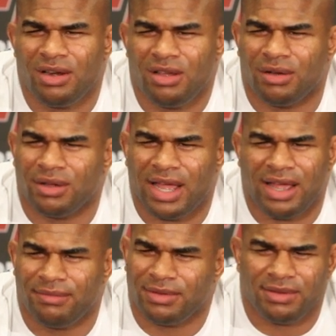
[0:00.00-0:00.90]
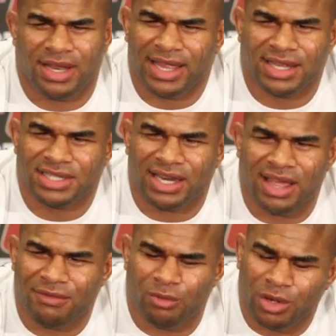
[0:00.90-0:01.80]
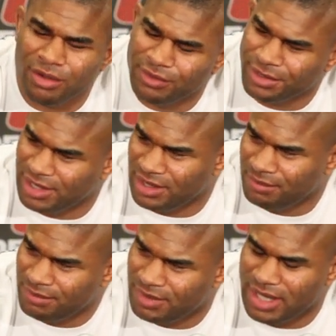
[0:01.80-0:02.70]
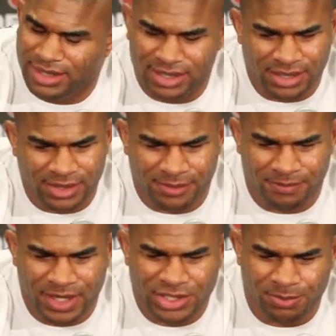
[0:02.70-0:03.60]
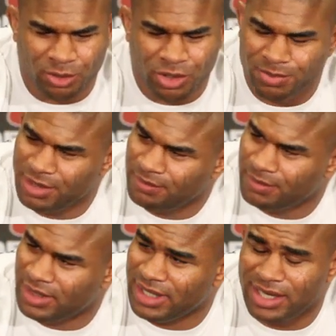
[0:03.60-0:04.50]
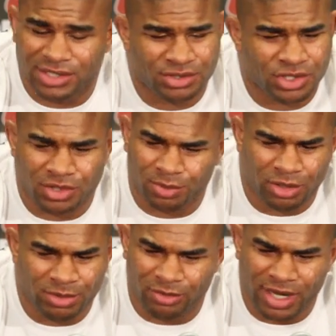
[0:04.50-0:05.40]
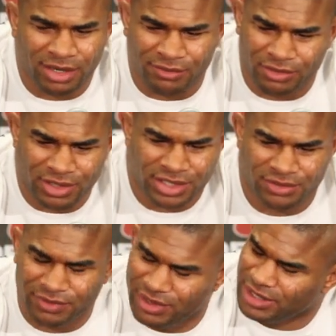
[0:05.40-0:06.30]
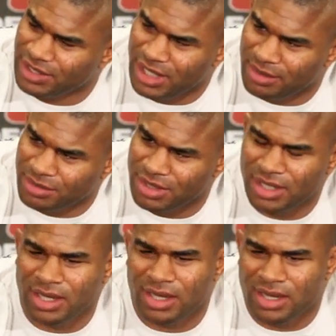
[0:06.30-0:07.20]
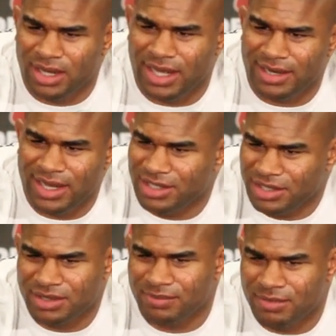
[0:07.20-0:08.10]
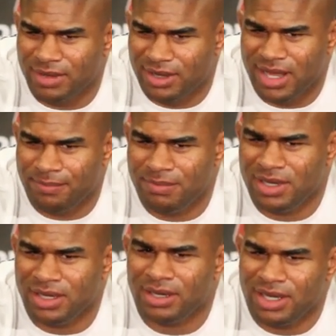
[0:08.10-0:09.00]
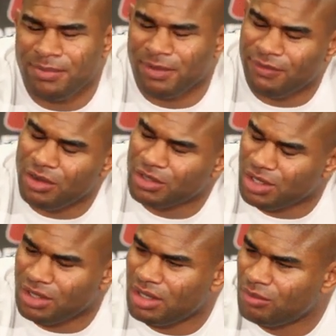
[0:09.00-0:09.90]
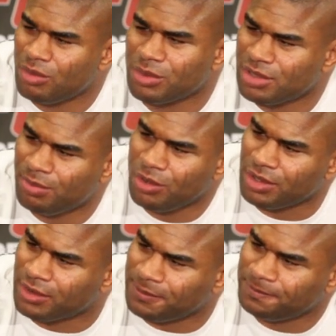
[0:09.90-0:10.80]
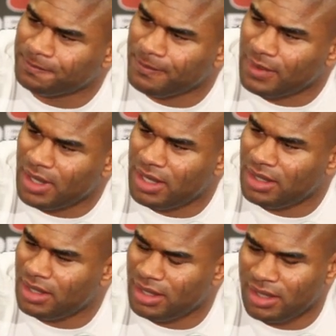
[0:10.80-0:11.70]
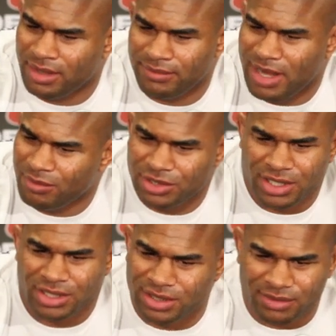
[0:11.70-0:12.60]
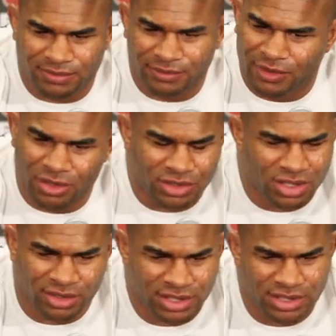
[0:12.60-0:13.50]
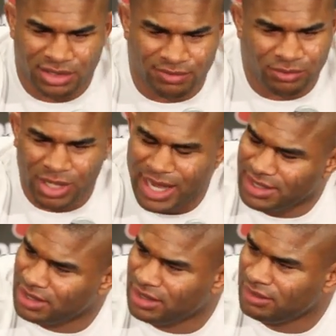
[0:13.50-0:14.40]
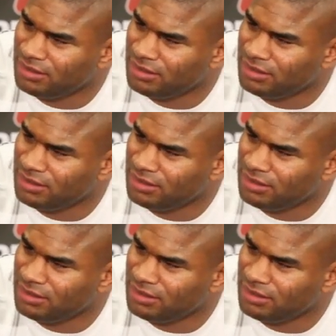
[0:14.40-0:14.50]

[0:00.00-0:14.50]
don't know. Like I said, I have a wonderful team that that supports me and that has supported me greatly through these times, and that just kept the focus on what was important. And that was just focus on just relaxing,